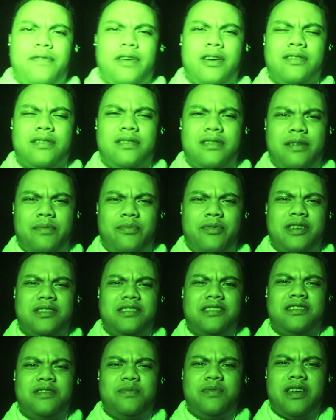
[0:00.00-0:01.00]
felt a
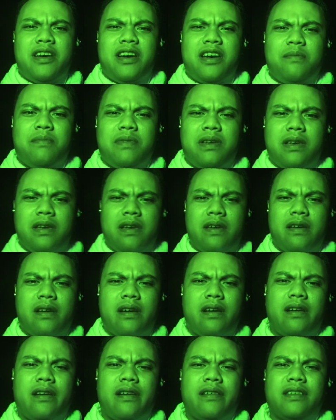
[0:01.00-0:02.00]
presence behind me,
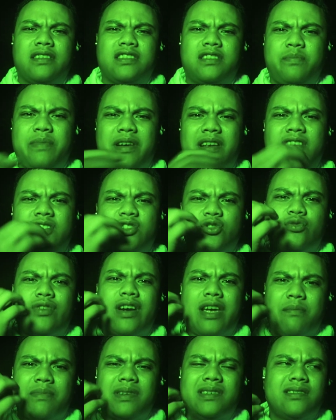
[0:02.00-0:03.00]
the smell
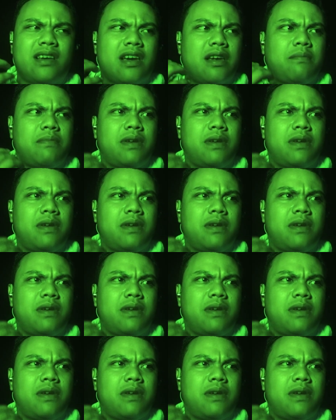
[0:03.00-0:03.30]
is right beside